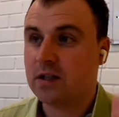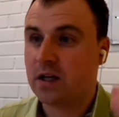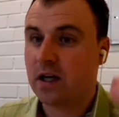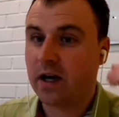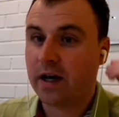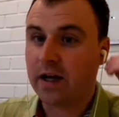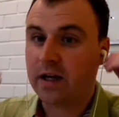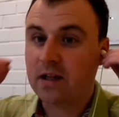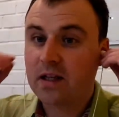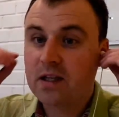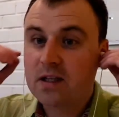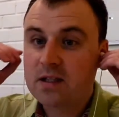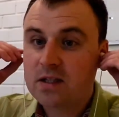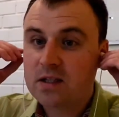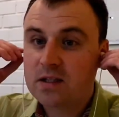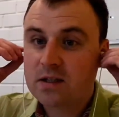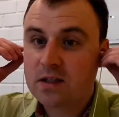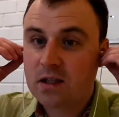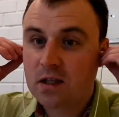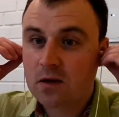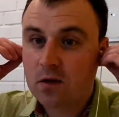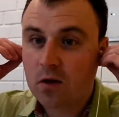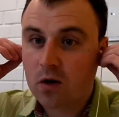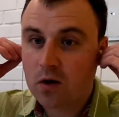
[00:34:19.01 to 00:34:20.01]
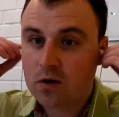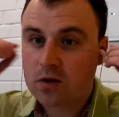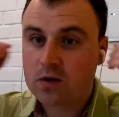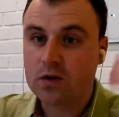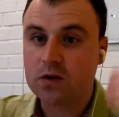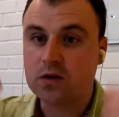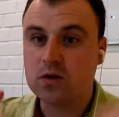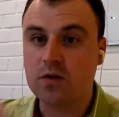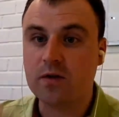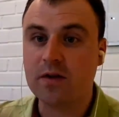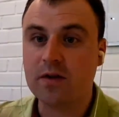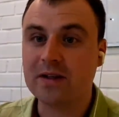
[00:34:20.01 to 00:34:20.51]
I listened a lot
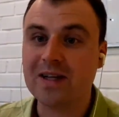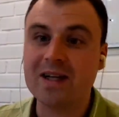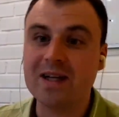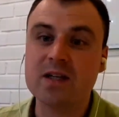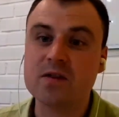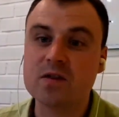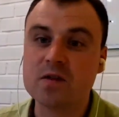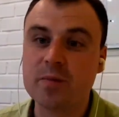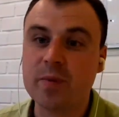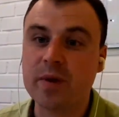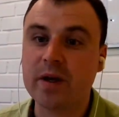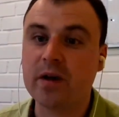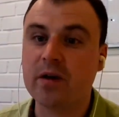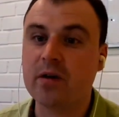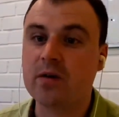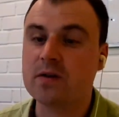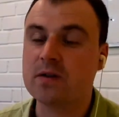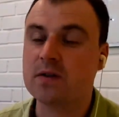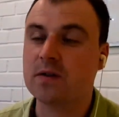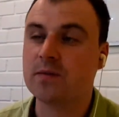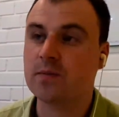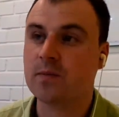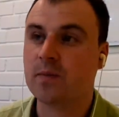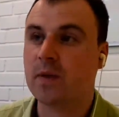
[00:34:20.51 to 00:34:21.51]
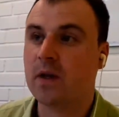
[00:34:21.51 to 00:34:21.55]
to the native speakers